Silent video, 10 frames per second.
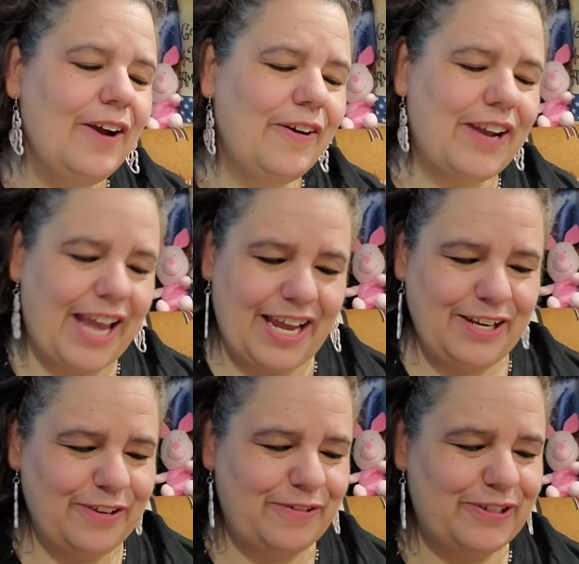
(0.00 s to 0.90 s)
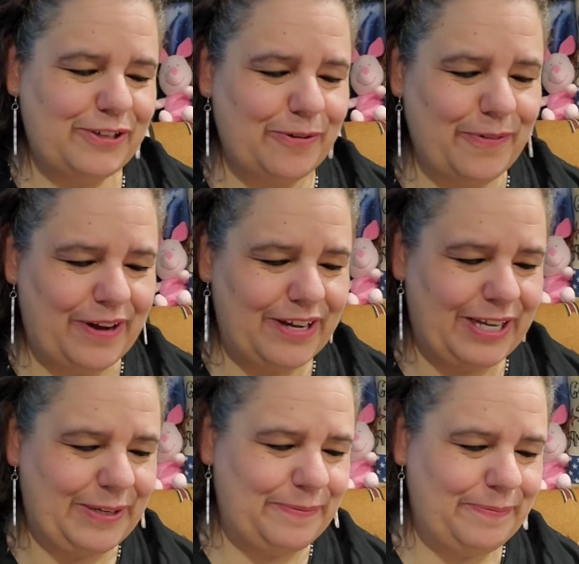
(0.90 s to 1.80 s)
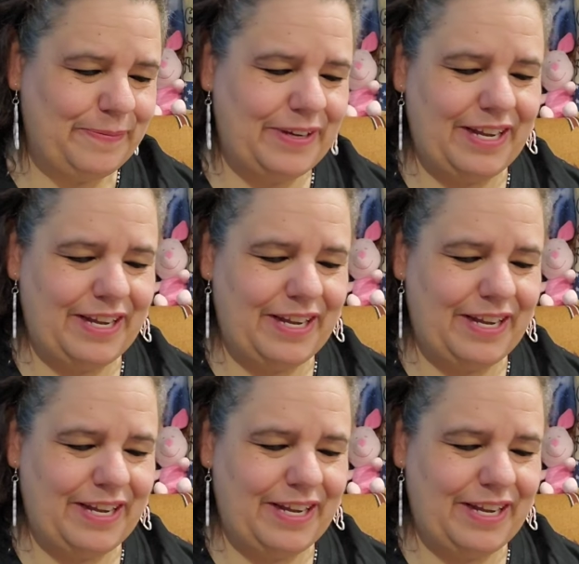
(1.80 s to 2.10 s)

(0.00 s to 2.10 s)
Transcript: Again, you are so welcome.